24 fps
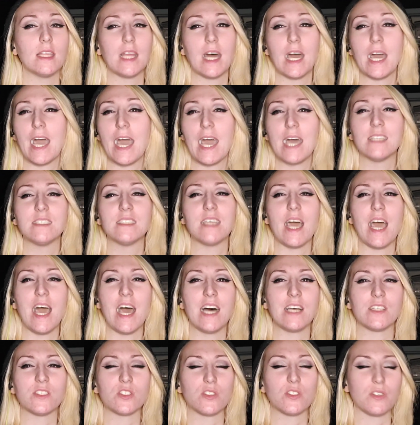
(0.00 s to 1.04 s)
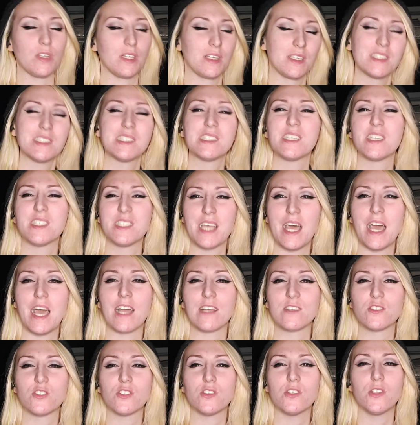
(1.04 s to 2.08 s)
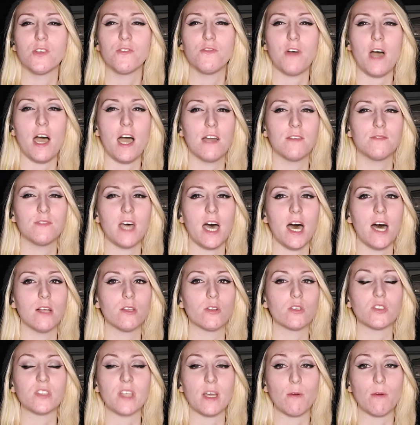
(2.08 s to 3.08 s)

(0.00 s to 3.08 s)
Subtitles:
and I had to ask, like, is this actually $5?